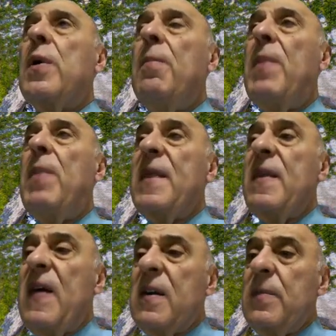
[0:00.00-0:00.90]
by the
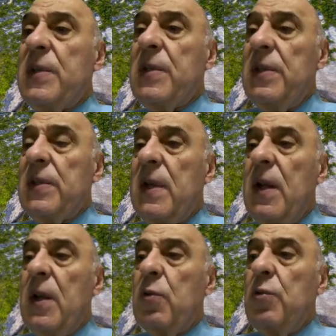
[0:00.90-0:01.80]
pharmacist
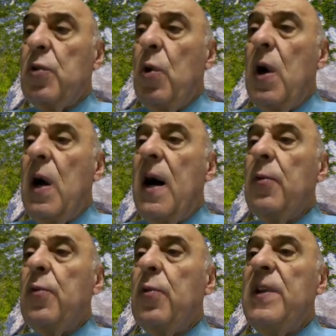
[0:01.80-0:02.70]
to show how
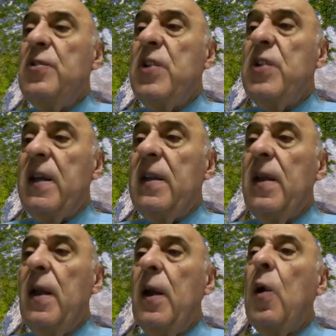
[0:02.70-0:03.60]
to inject
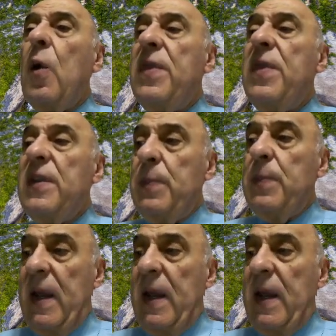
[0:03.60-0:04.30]
with this pen.